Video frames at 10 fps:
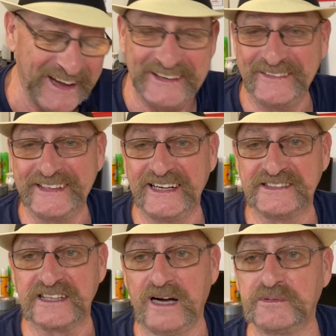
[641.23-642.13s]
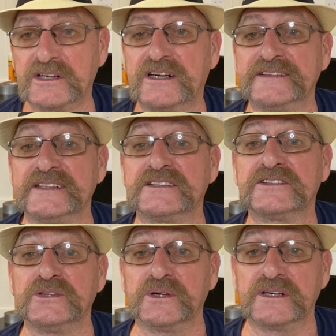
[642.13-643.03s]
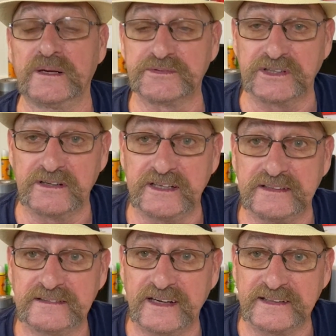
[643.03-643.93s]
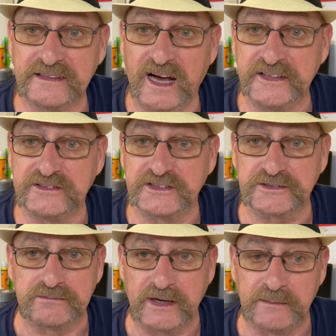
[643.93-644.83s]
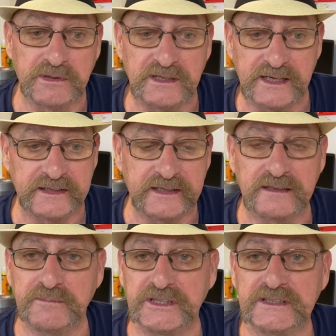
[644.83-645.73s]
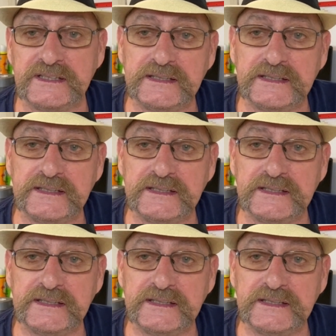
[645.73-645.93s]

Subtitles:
Anyway, guys, I'm going to cut this short. I'm sorry, I just ramble on here, but